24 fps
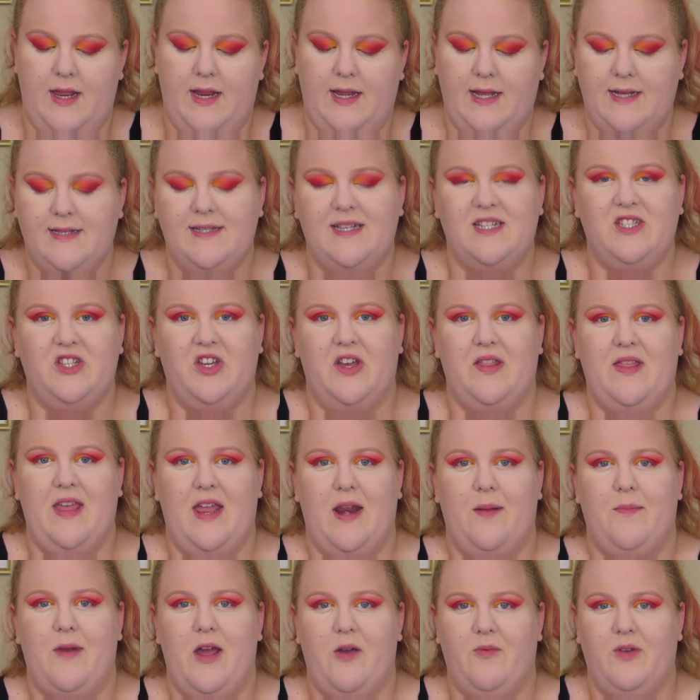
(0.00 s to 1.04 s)
I guess it's a good thing
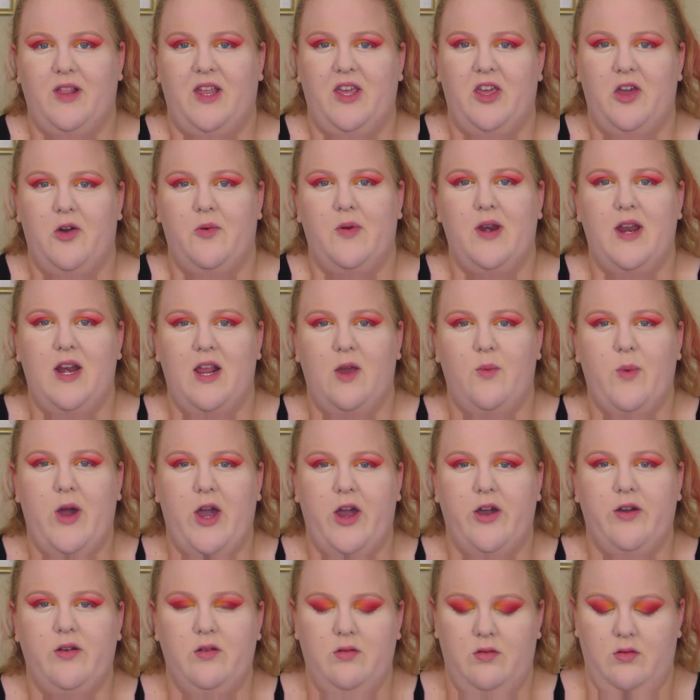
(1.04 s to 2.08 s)
I'm not really going
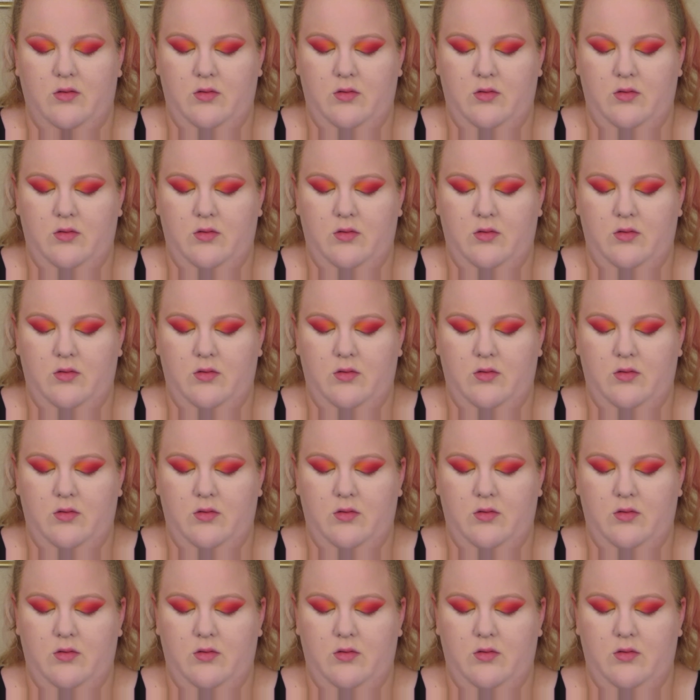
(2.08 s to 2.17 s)
anywhere.